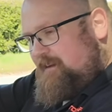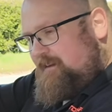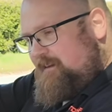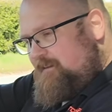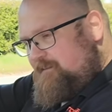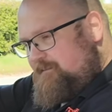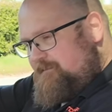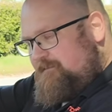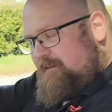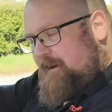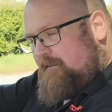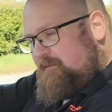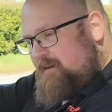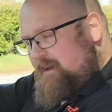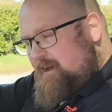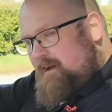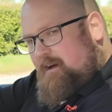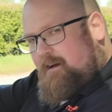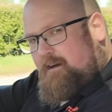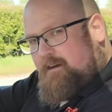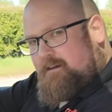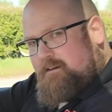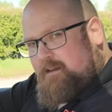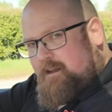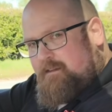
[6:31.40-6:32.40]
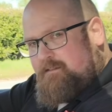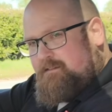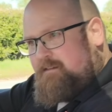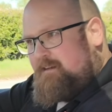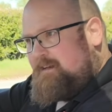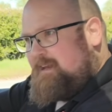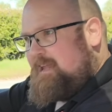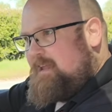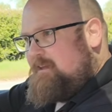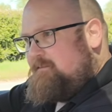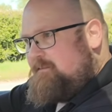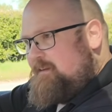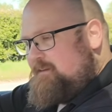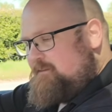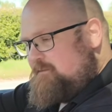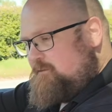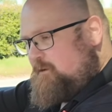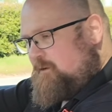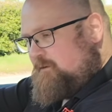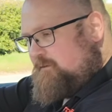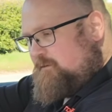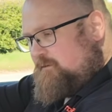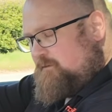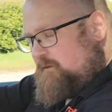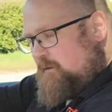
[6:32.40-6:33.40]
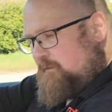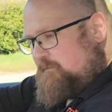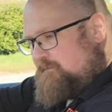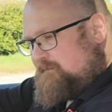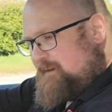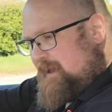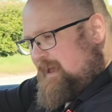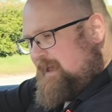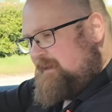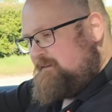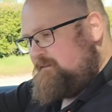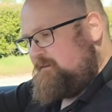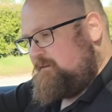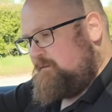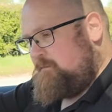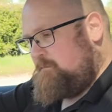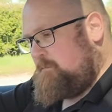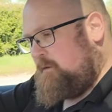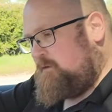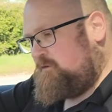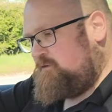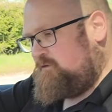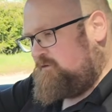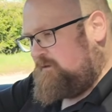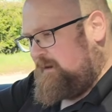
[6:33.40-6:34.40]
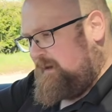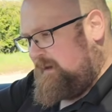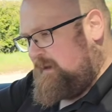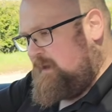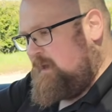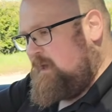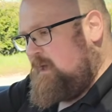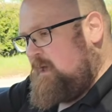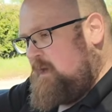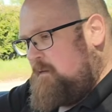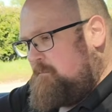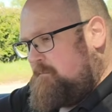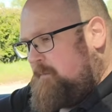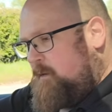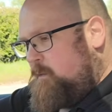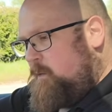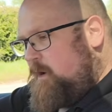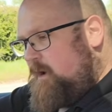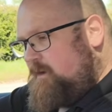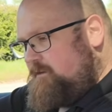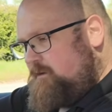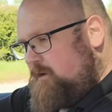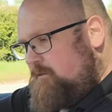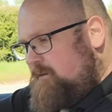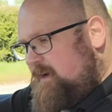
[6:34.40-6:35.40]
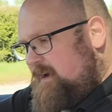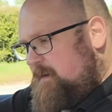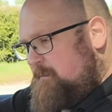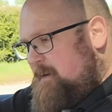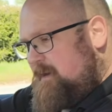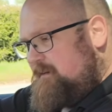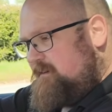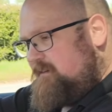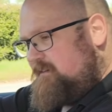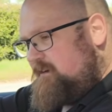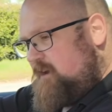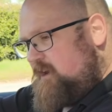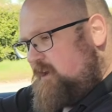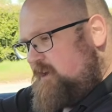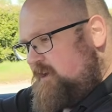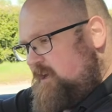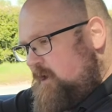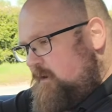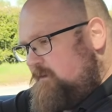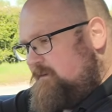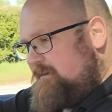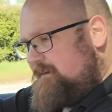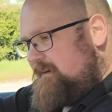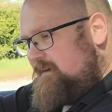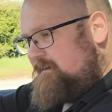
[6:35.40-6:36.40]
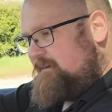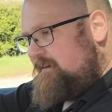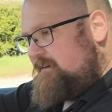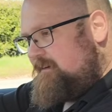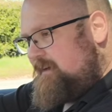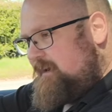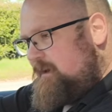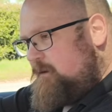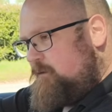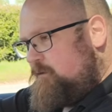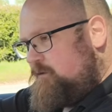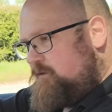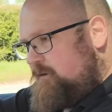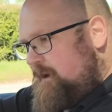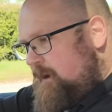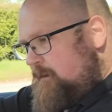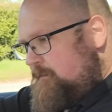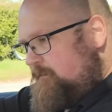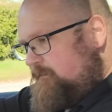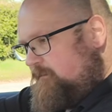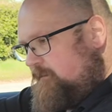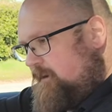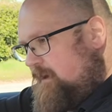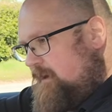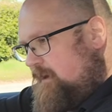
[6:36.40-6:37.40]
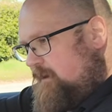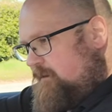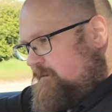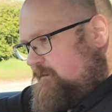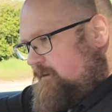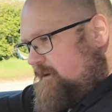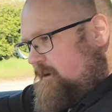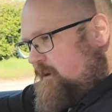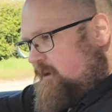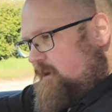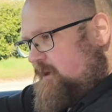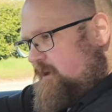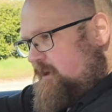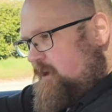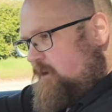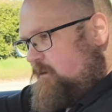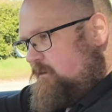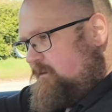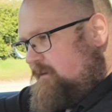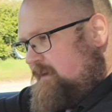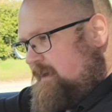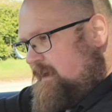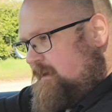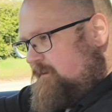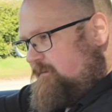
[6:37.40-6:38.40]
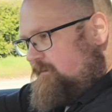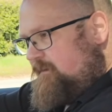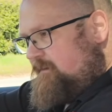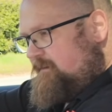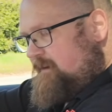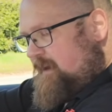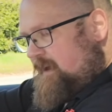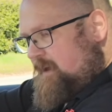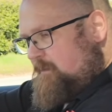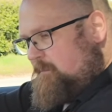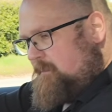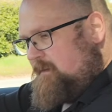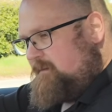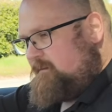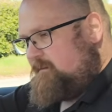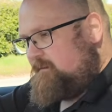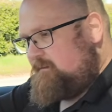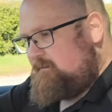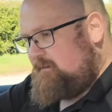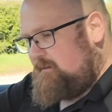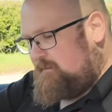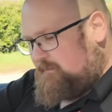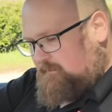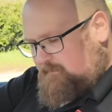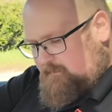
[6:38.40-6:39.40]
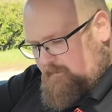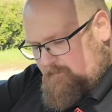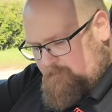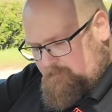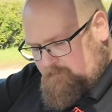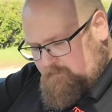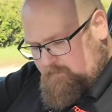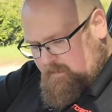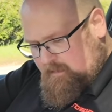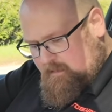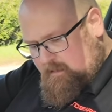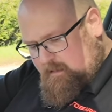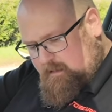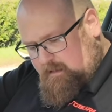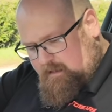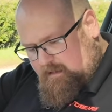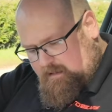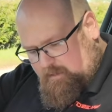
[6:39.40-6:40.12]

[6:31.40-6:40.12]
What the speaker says: it's very hard underneath. It's not soft and spongy. But what I do recommend is kind of using this as a little shelf to kind of use the infotainment system. And